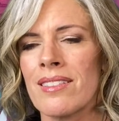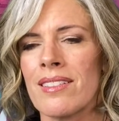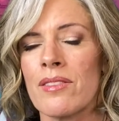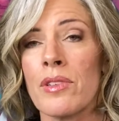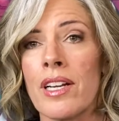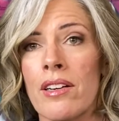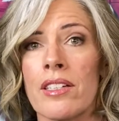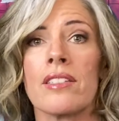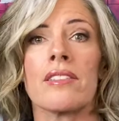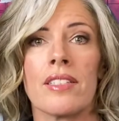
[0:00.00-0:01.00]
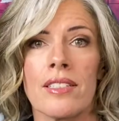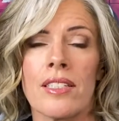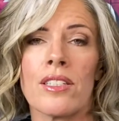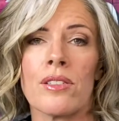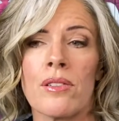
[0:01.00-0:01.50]
We're now going to
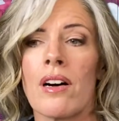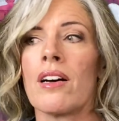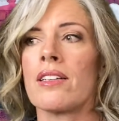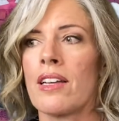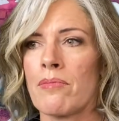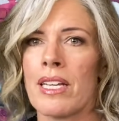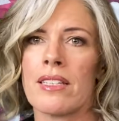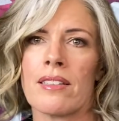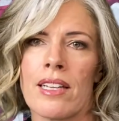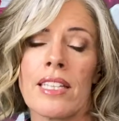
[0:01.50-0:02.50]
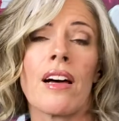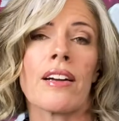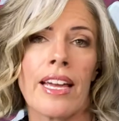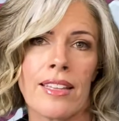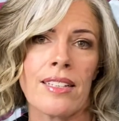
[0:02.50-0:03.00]
continue on and
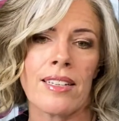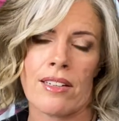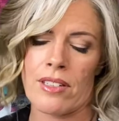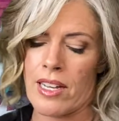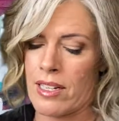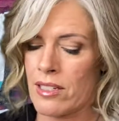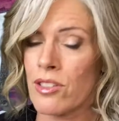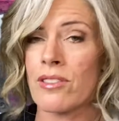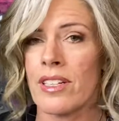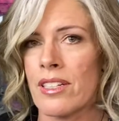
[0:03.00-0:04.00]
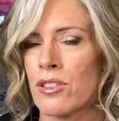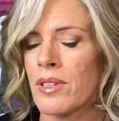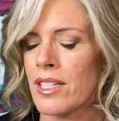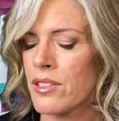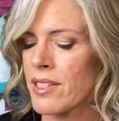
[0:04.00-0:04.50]
elongate that sound and turn it into
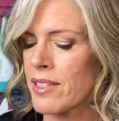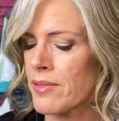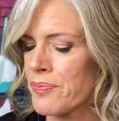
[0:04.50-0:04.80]
an exercise.